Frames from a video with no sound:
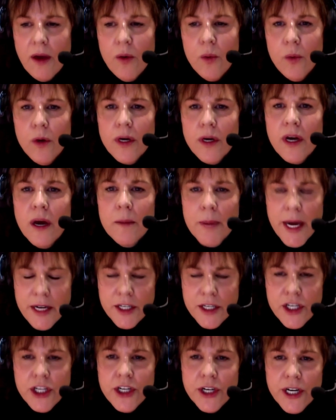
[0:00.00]
We'll come
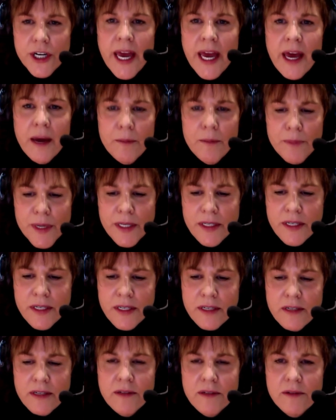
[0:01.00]
out to your
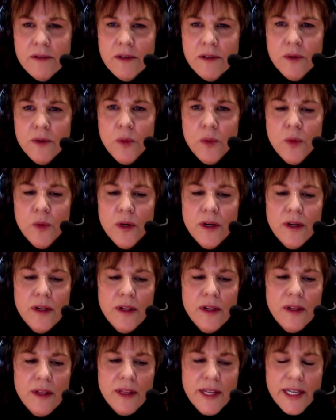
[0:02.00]
campus.
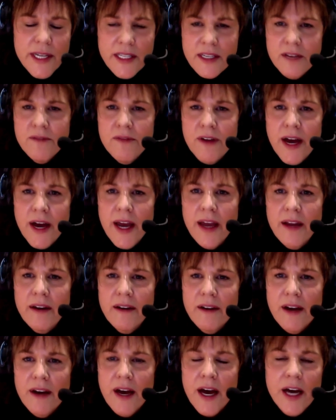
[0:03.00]
Let's invite
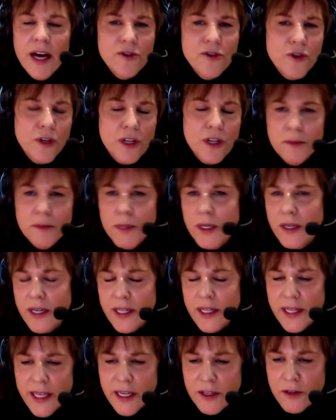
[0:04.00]
100
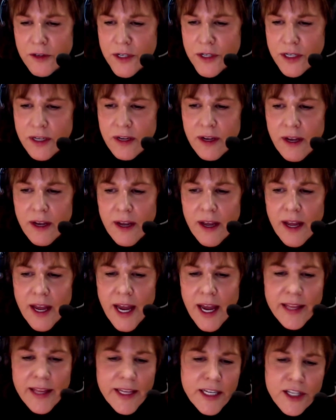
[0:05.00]
community leaders
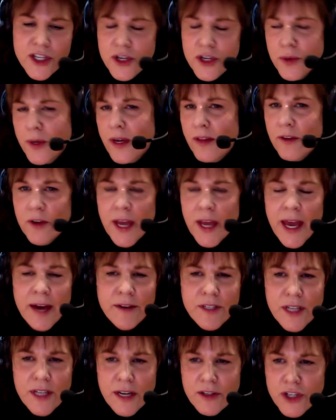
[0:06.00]
and let's do another
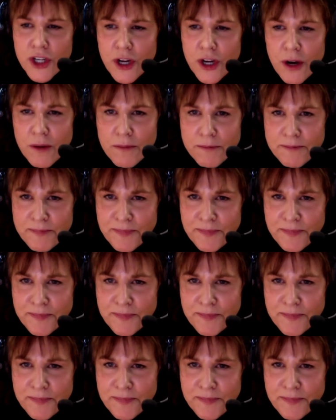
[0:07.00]
countdown show.